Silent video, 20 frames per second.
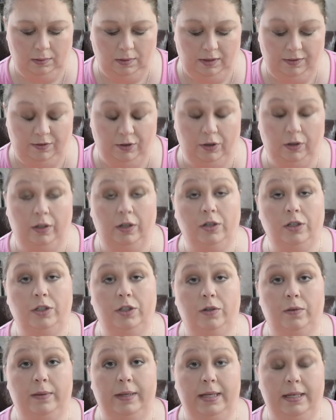If you're allergic
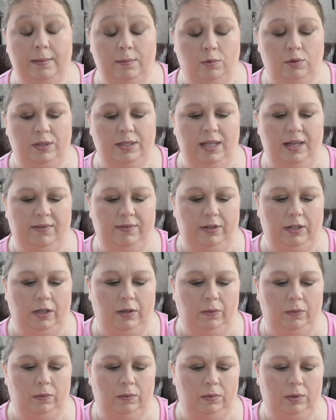to red number seven,
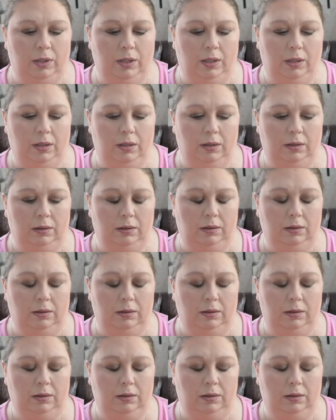don't uh,